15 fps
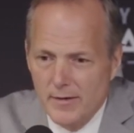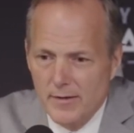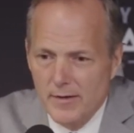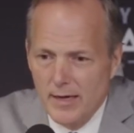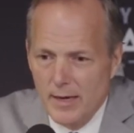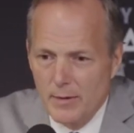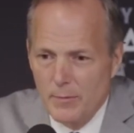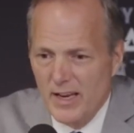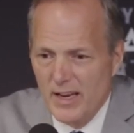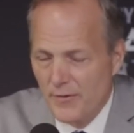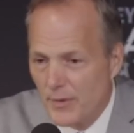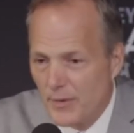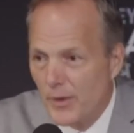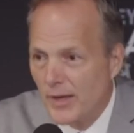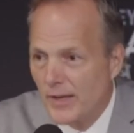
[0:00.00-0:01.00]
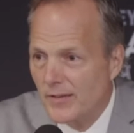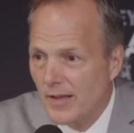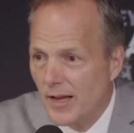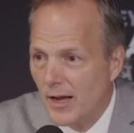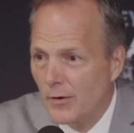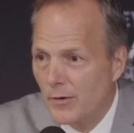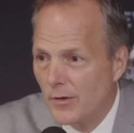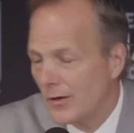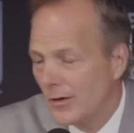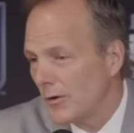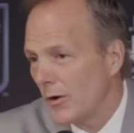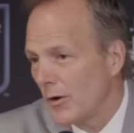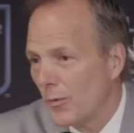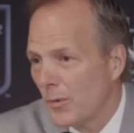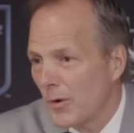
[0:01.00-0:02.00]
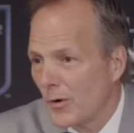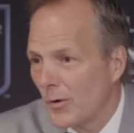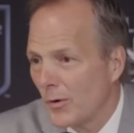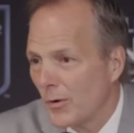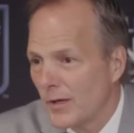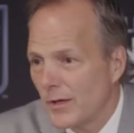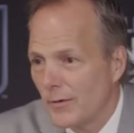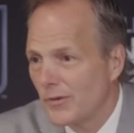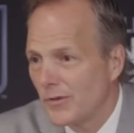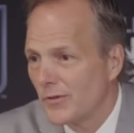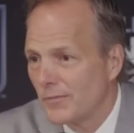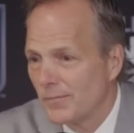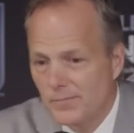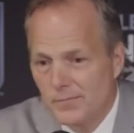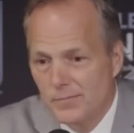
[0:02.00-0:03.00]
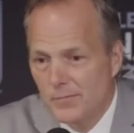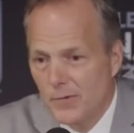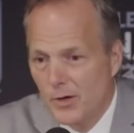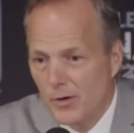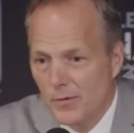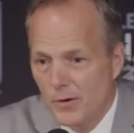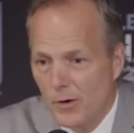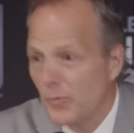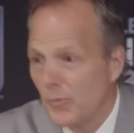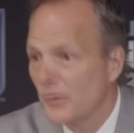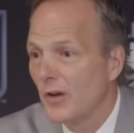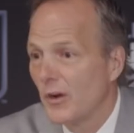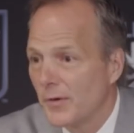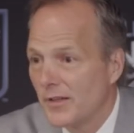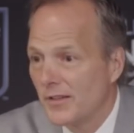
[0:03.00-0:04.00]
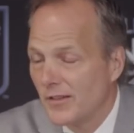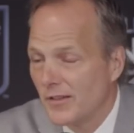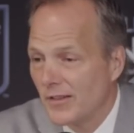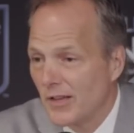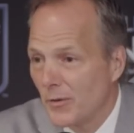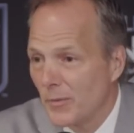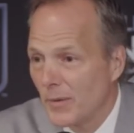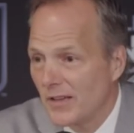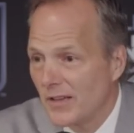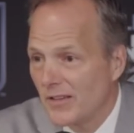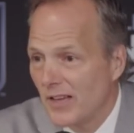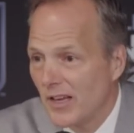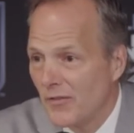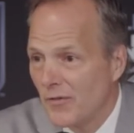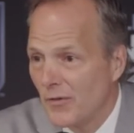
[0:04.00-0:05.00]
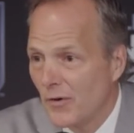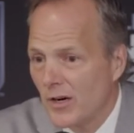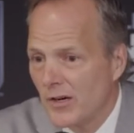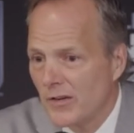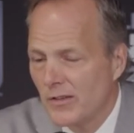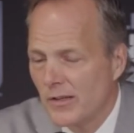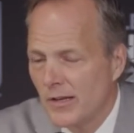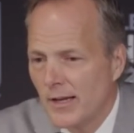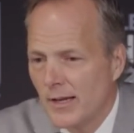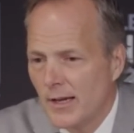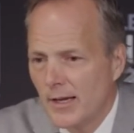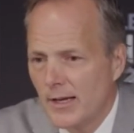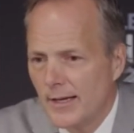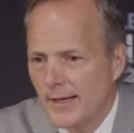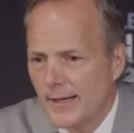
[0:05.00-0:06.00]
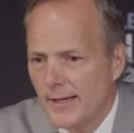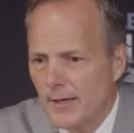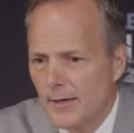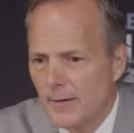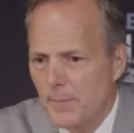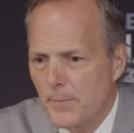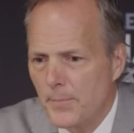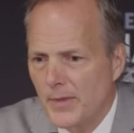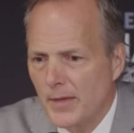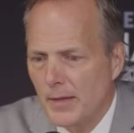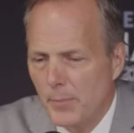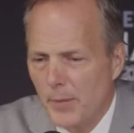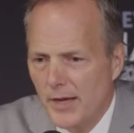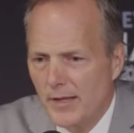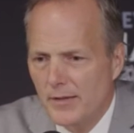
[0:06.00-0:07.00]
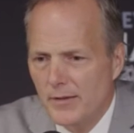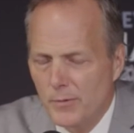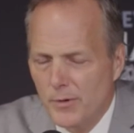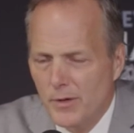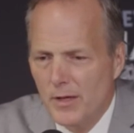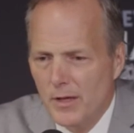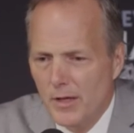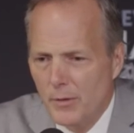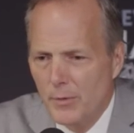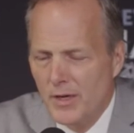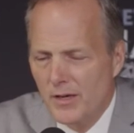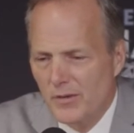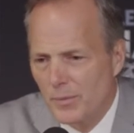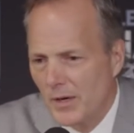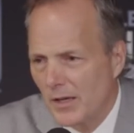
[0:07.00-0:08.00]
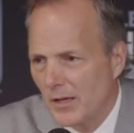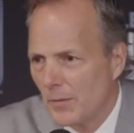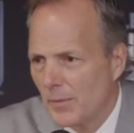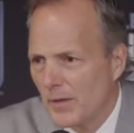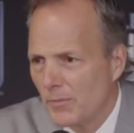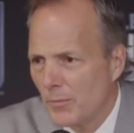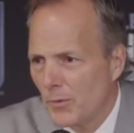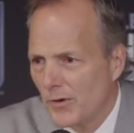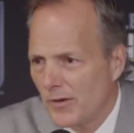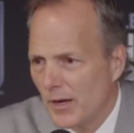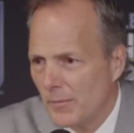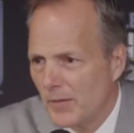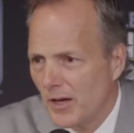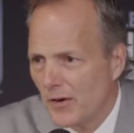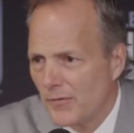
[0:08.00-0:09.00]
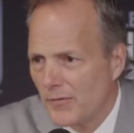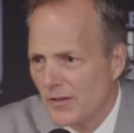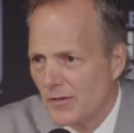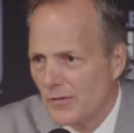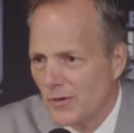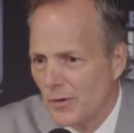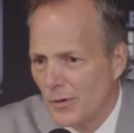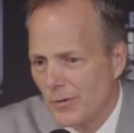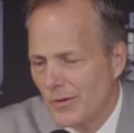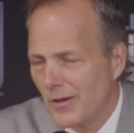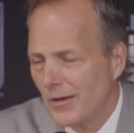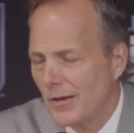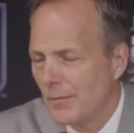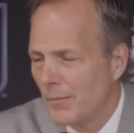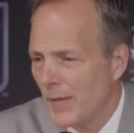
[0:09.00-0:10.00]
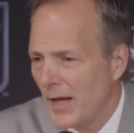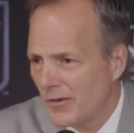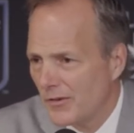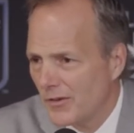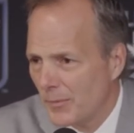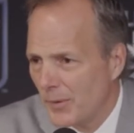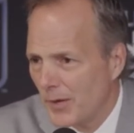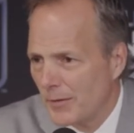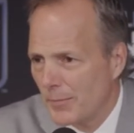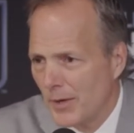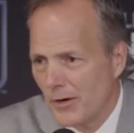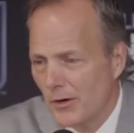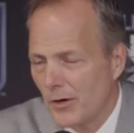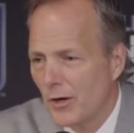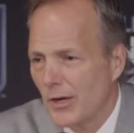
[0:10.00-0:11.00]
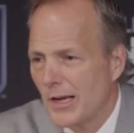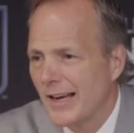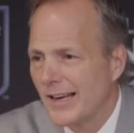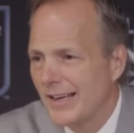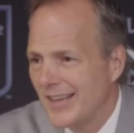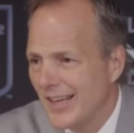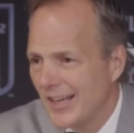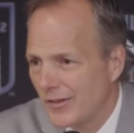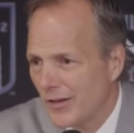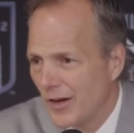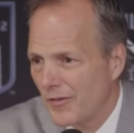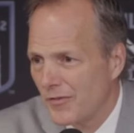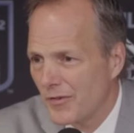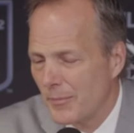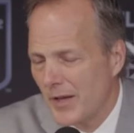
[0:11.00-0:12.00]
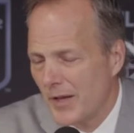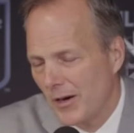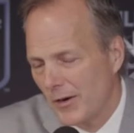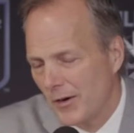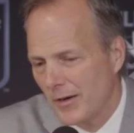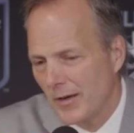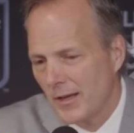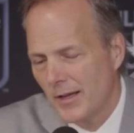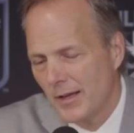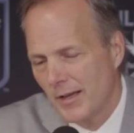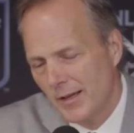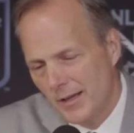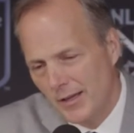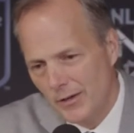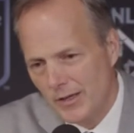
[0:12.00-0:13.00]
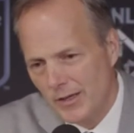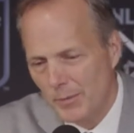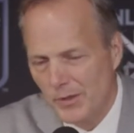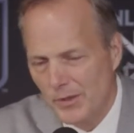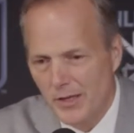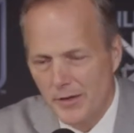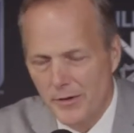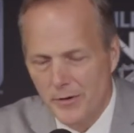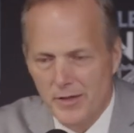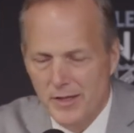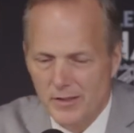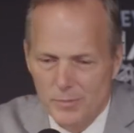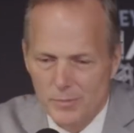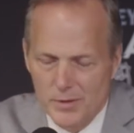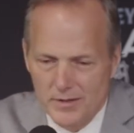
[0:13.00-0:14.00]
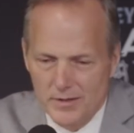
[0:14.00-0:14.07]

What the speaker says: if it breaks down, you hope our goalie, which almost always is there to make the save for us. But we got to spend a little bit more time in the offensive zone, manage the puck better. It all kind of takes off from there, and a couple of other things. But